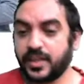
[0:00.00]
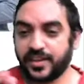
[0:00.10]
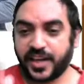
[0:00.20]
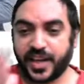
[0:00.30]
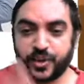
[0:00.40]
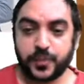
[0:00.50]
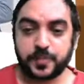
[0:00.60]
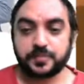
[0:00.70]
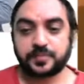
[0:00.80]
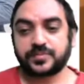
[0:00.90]
I
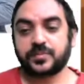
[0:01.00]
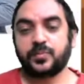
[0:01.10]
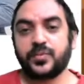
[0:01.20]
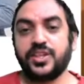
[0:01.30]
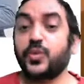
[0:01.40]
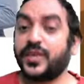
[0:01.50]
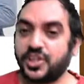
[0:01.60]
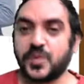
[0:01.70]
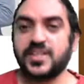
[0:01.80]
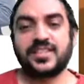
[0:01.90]
hope you
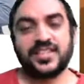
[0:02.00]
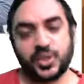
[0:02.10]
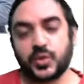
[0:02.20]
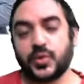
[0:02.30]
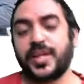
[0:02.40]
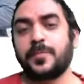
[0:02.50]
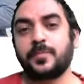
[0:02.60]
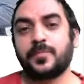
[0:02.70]
enjoyed the session today,